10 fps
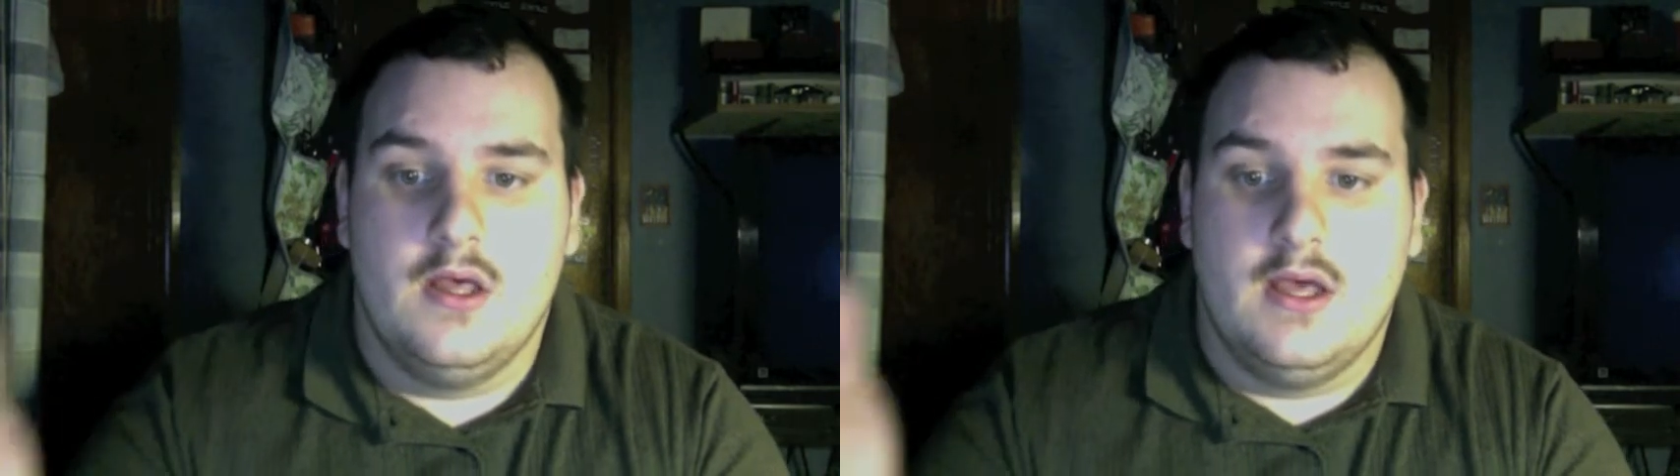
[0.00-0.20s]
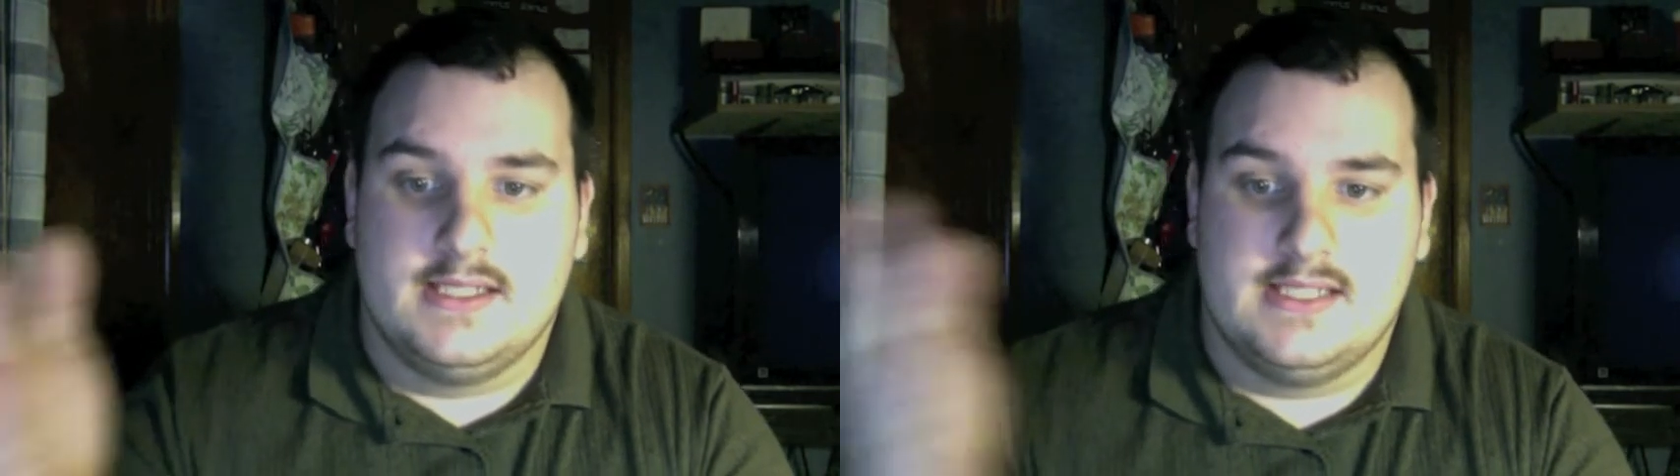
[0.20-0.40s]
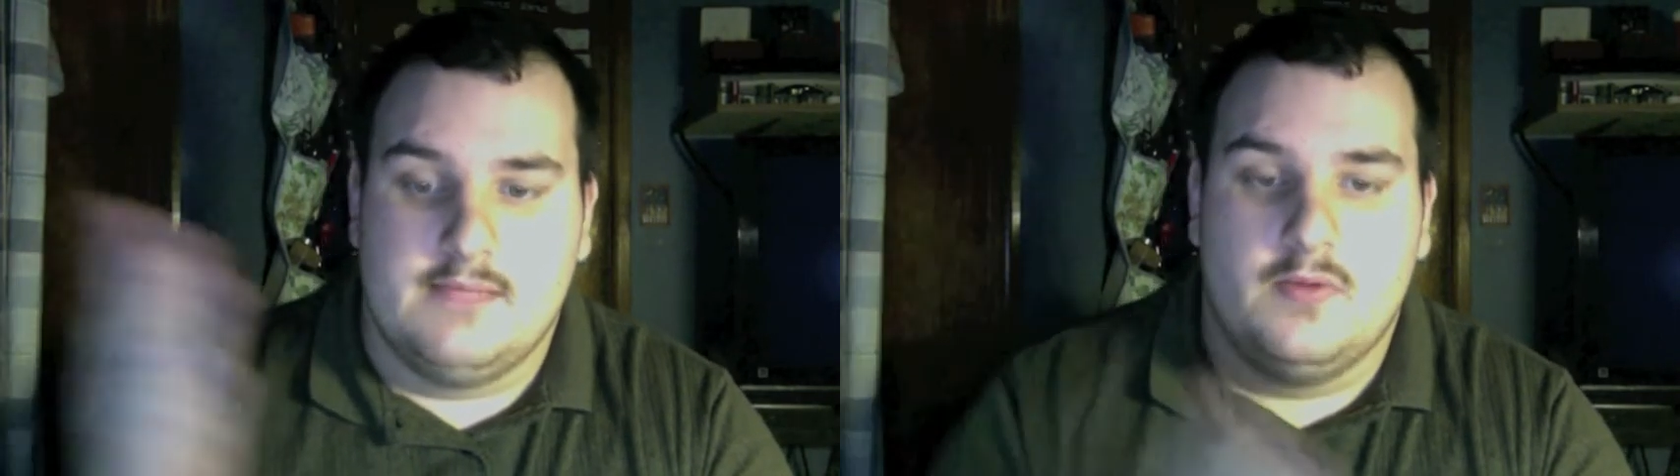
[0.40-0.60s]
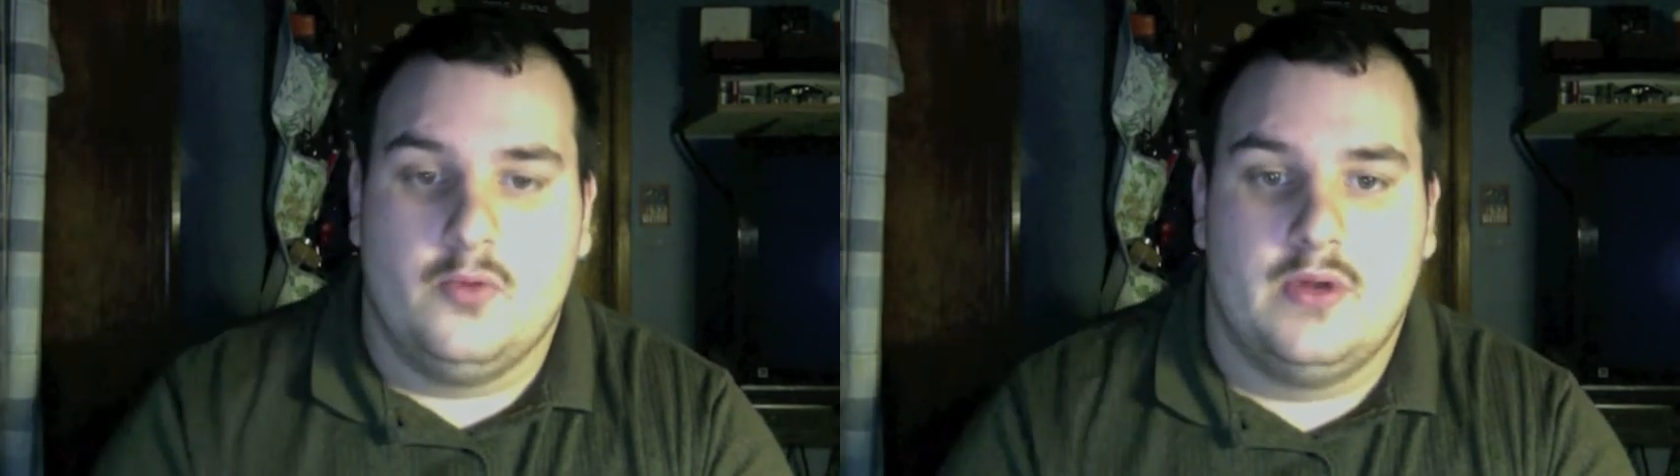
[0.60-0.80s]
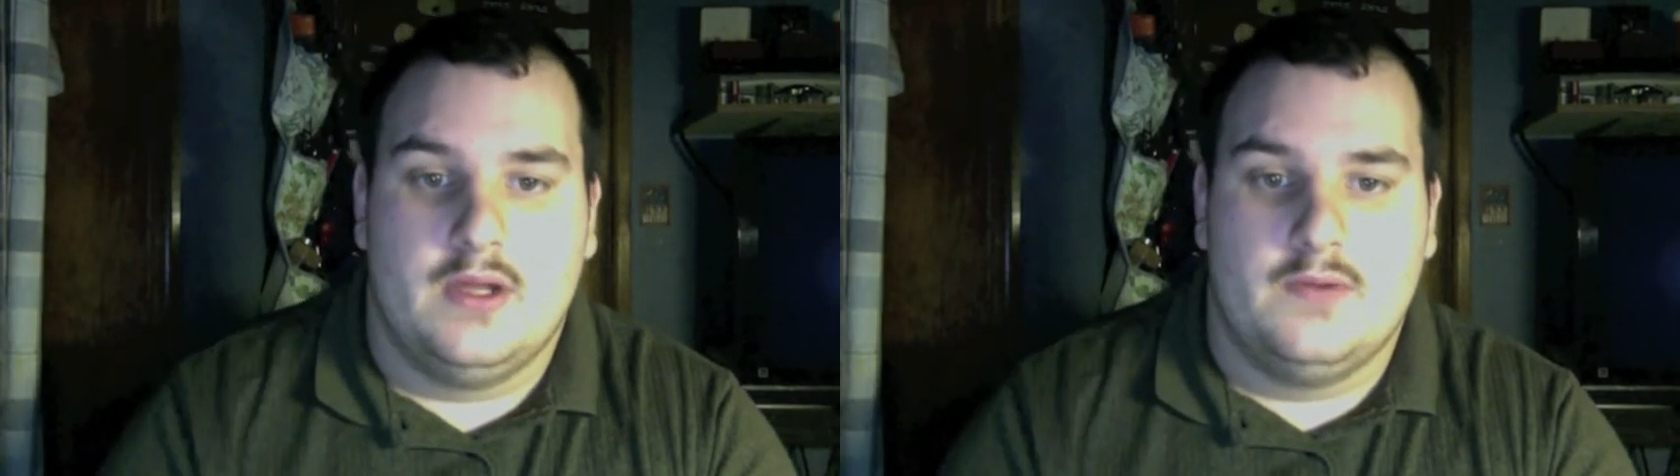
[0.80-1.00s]
acceptable
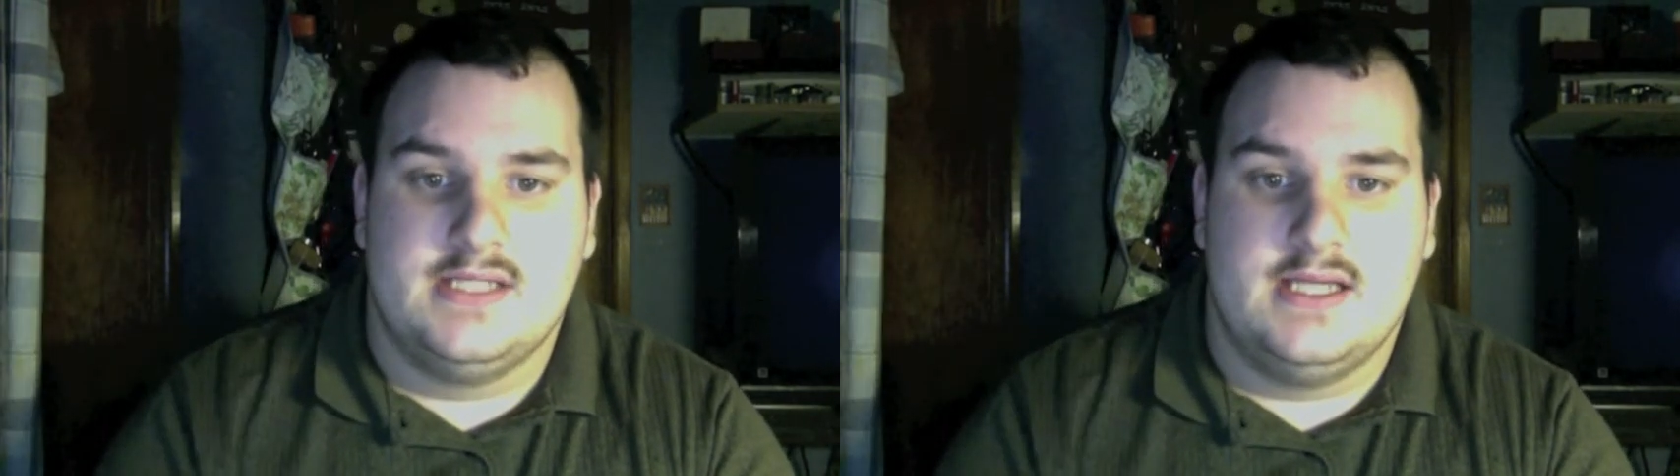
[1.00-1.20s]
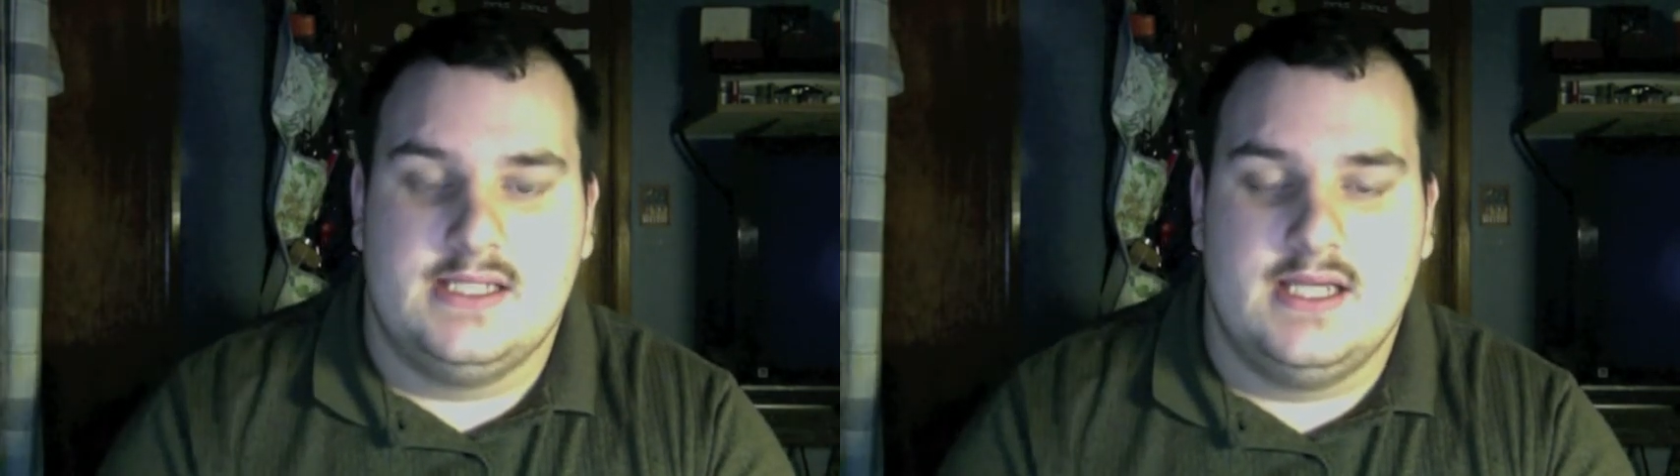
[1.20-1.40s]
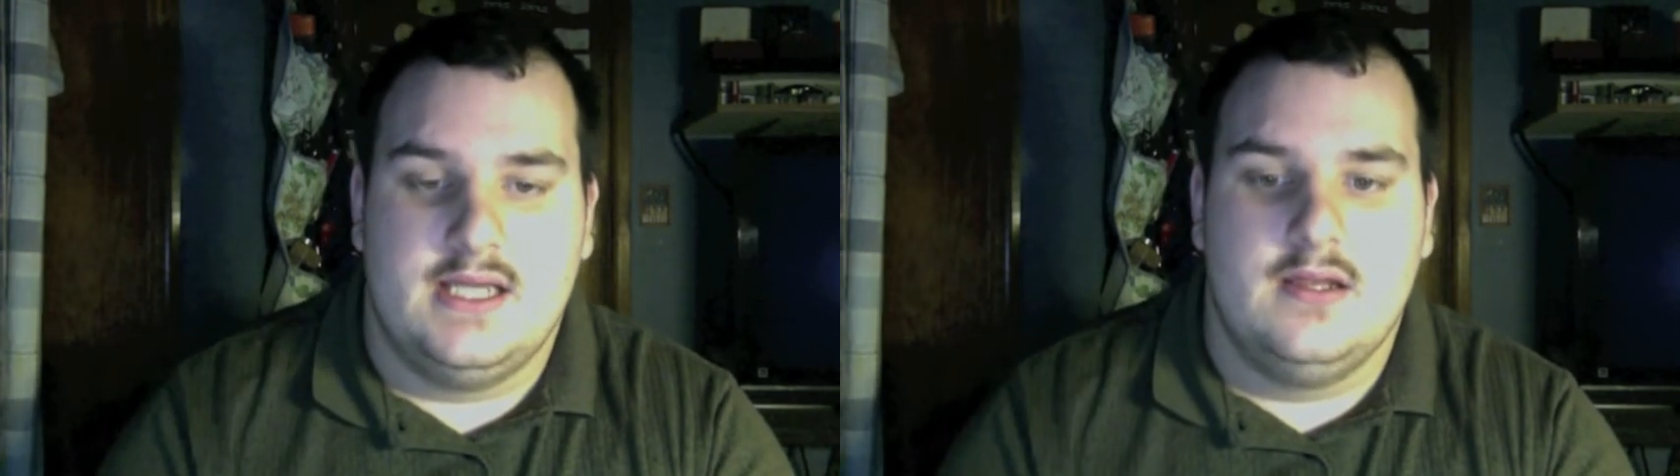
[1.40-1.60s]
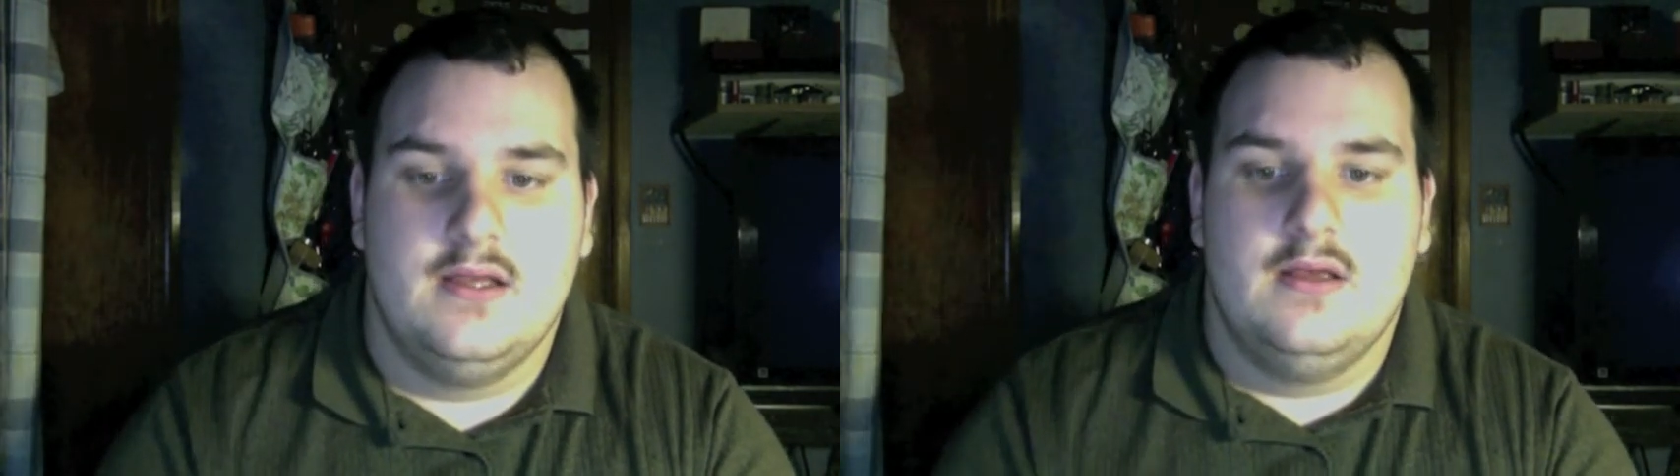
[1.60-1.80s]
when I was 18.